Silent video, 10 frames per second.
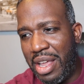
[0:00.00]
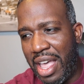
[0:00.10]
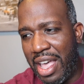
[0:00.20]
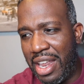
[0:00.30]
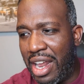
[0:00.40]

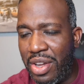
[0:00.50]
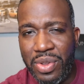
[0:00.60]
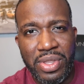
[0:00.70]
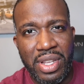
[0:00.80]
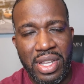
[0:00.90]
And I
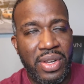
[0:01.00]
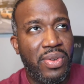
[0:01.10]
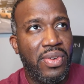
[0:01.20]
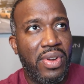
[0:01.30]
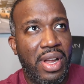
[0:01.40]
knew the
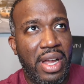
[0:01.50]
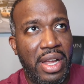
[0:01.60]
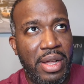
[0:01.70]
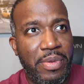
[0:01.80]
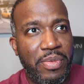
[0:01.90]

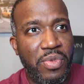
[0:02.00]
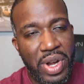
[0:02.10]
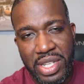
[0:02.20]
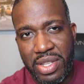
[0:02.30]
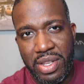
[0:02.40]

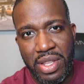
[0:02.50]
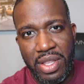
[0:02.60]
risk,